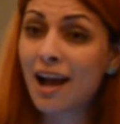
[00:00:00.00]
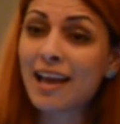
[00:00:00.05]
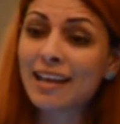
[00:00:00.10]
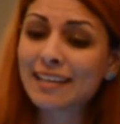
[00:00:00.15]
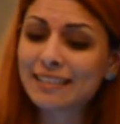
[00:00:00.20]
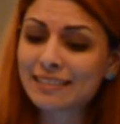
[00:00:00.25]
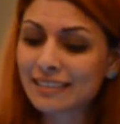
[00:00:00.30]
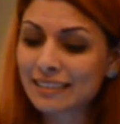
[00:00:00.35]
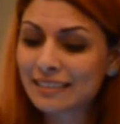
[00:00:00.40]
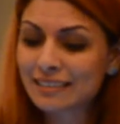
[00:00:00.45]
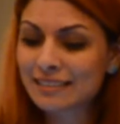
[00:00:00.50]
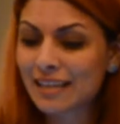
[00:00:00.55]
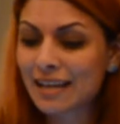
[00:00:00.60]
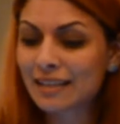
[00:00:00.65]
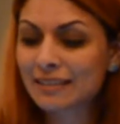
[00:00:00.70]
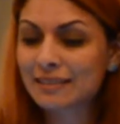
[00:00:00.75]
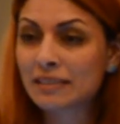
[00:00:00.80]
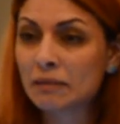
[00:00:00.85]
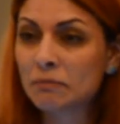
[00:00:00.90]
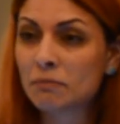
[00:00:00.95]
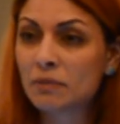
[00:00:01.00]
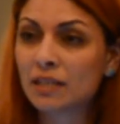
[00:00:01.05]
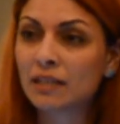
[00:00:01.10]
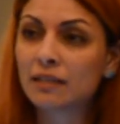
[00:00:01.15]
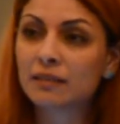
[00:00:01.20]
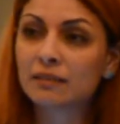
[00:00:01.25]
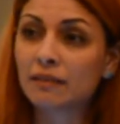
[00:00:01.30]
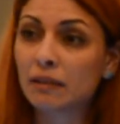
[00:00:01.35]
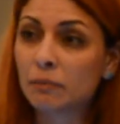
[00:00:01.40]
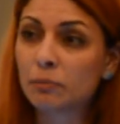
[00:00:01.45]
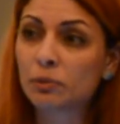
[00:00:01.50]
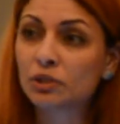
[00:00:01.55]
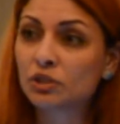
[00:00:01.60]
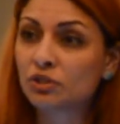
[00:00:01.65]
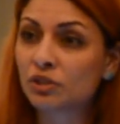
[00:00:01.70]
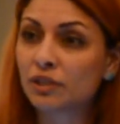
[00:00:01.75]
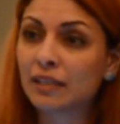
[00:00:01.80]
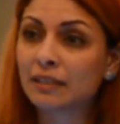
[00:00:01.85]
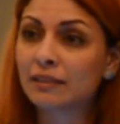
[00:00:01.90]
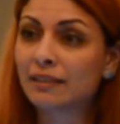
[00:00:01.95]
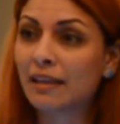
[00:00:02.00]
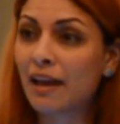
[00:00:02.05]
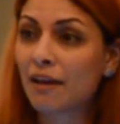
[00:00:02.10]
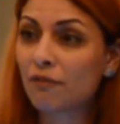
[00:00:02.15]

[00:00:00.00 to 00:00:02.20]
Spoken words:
is the exact same media that portrayed